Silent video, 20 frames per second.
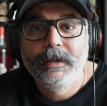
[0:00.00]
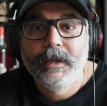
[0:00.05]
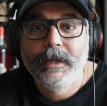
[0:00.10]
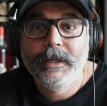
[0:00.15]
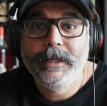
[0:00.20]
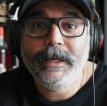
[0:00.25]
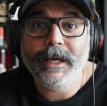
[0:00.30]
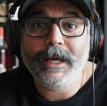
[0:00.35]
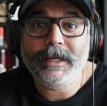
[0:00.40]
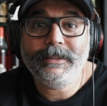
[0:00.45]

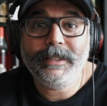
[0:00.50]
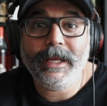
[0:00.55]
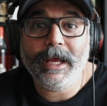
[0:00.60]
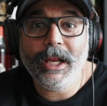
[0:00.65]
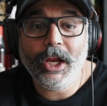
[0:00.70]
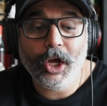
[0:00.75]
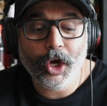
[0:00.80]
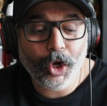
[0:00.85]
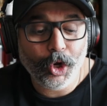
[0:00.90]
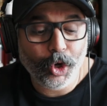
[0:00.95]
Yes,
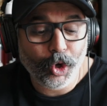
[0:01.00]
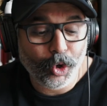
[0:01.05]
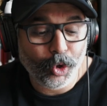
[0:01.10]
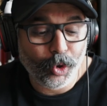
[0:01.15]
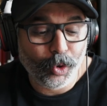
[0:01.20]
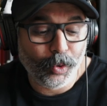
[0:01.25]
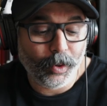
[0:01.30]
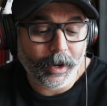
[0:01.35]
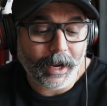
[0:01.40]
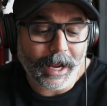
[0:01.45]

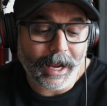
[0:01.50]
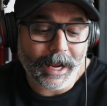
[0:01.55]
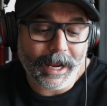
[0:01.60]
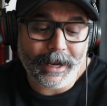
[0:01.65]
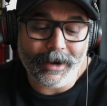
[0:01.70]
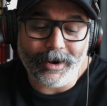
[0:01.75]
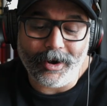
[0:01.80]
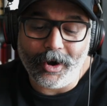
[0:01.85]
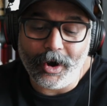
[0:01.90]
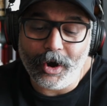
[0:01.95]
hello!
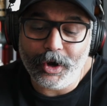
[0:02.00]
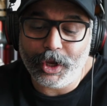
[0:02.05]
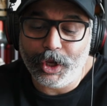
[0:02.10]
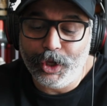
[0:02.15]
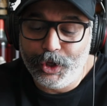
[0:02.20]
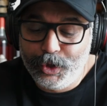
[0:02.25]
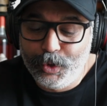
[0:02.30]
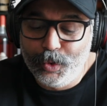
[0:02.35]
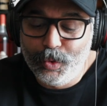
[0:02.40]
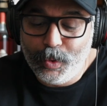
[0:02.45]
And aren't
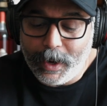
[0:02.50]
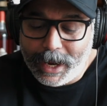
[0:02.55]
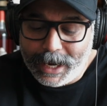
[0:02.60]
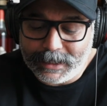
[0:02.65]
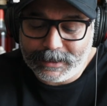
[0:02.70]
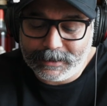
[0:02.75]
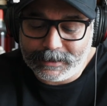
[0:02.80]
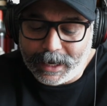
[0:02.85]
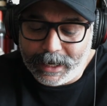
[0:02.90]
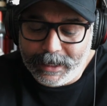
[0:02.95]
you
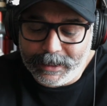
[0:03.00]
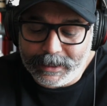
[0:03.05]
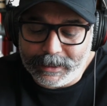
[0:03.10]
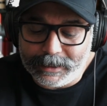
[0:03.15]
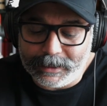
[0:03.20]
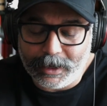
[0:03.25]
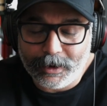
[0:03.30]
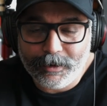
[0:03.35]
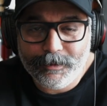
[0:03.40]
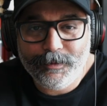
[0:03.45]

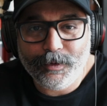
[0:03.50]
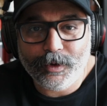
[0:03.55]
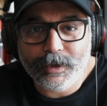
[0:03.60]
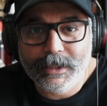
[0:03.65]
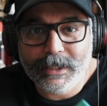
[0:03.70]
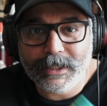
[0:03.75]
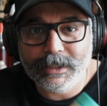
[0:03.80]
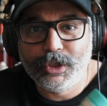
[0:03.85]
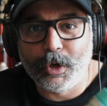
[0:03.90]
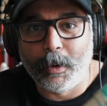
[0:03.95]
excited for
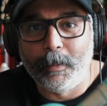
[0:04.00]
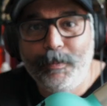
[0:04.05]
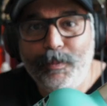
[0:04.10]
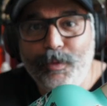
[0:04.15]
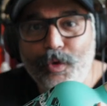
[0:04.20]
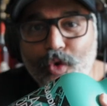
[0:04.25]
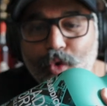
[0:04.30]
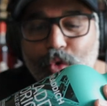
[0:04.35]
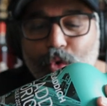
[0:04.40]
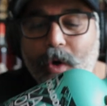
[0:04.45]
this
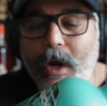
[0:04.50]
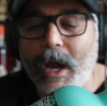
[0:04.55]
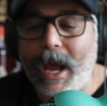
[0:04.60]
Bruch